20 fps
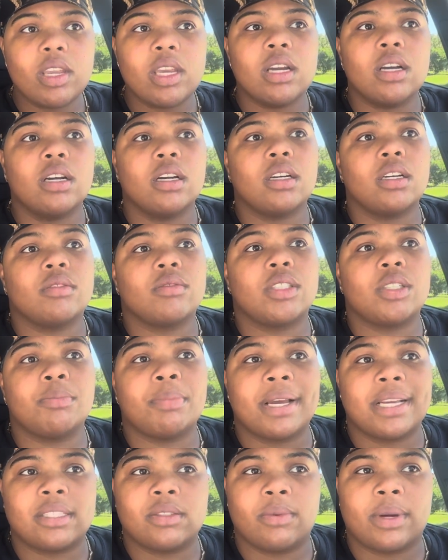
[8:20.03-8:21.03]
Um, she
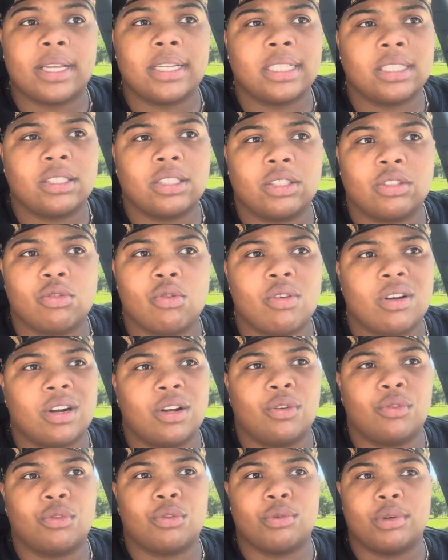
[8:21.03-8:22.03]
passed away. This is going
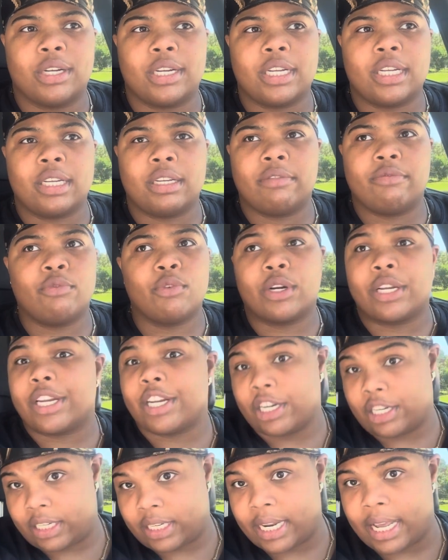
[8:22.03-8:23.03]
on three, four
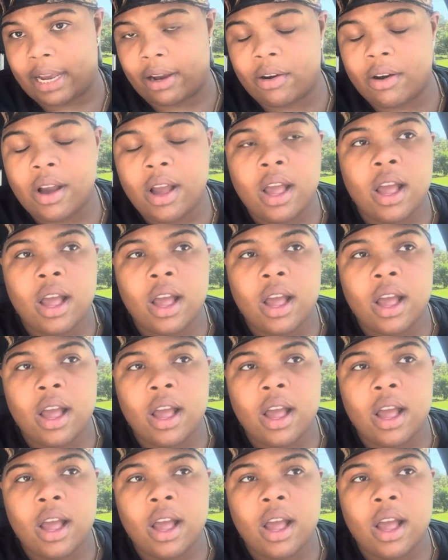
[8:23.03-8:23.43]
years now.